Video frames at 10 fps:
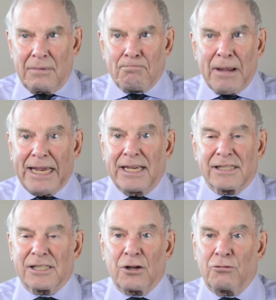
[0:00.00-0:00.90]
make
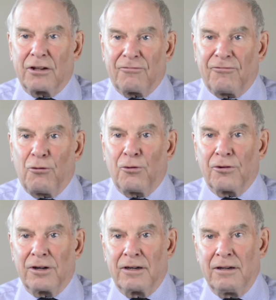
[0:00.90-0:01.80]
it so that
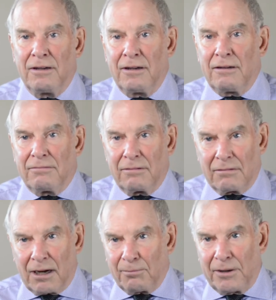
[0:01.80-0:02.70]
foreign
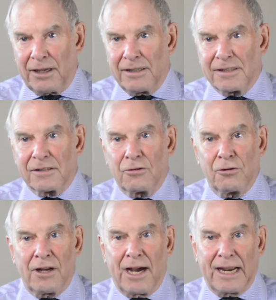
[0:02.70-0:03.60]
companies
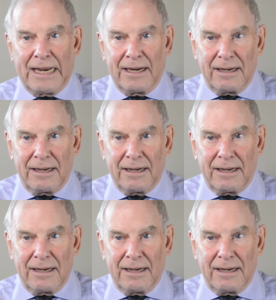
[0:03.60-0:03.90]
could not